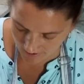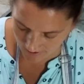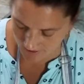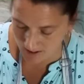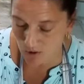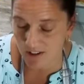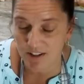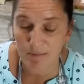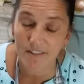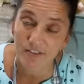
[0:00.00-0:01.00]
This going
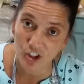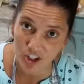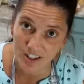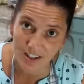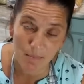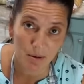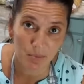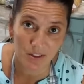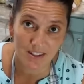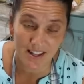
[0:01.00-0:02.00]
into my refrigerator. I'm going to
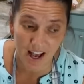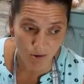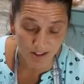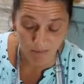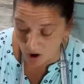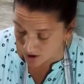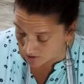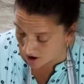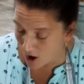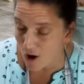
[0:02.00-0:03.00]
put this out
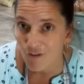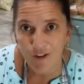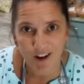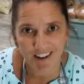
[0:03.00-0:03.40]
tomorrow for